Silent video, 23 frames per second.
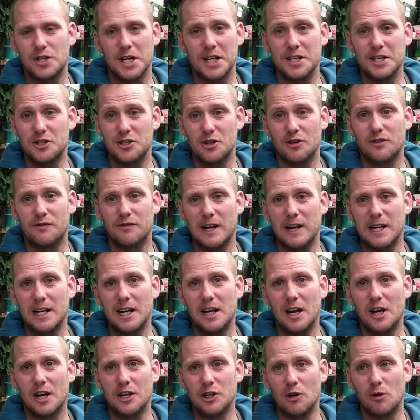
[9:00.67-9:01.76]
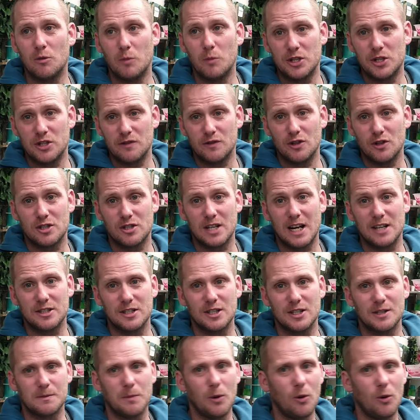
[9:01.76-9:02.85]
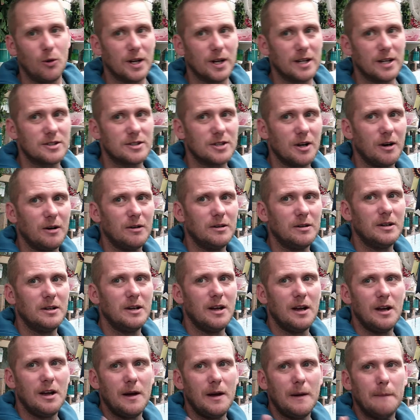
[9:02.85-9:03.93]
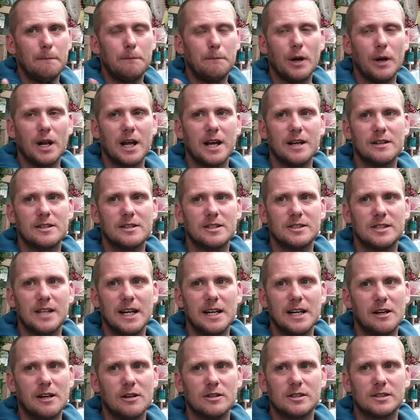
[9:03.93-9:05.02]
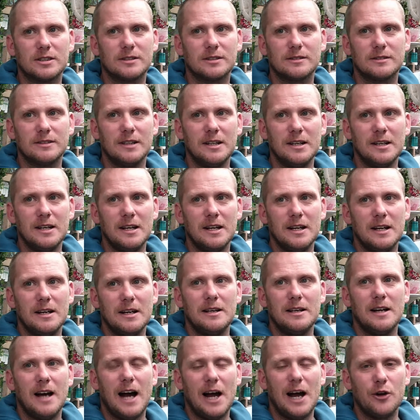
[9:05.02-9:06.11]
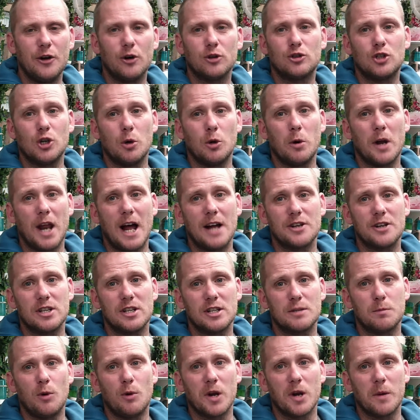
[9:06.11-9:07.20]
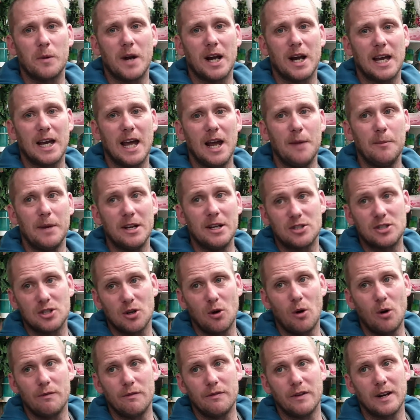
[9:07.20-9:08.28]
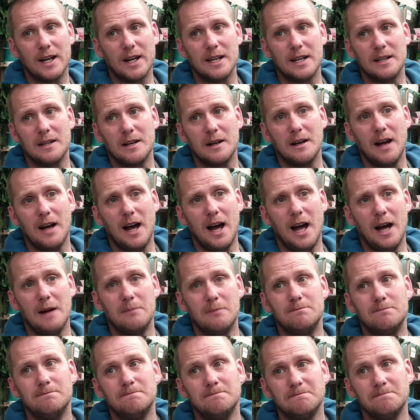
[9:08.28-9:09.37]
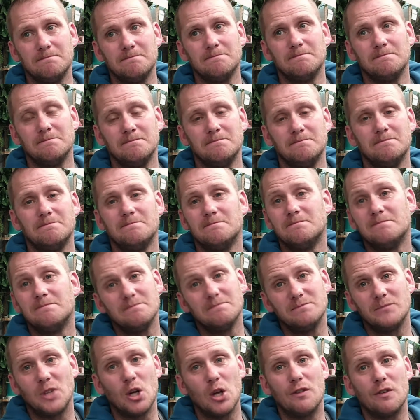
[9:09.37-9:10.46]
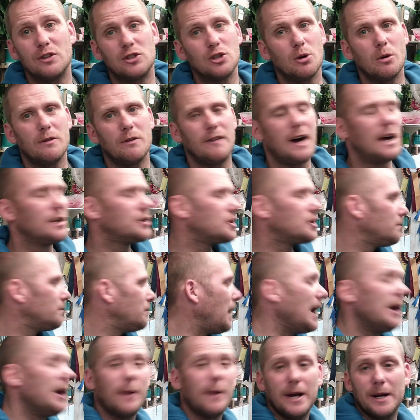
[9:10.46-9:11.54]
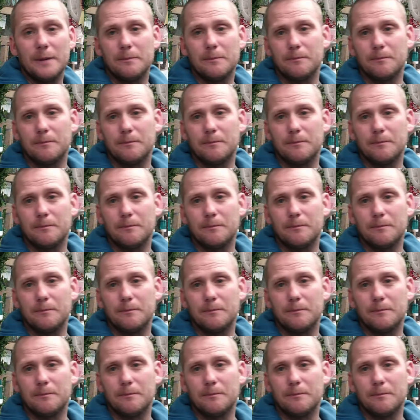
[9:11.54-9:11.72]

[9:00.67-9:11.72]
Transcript: she's just feeding her young, which are just actually spawning. So brilliant to see because I know two were actually this morning when I came in, so hopefully um, the other two have hatched. But anyway,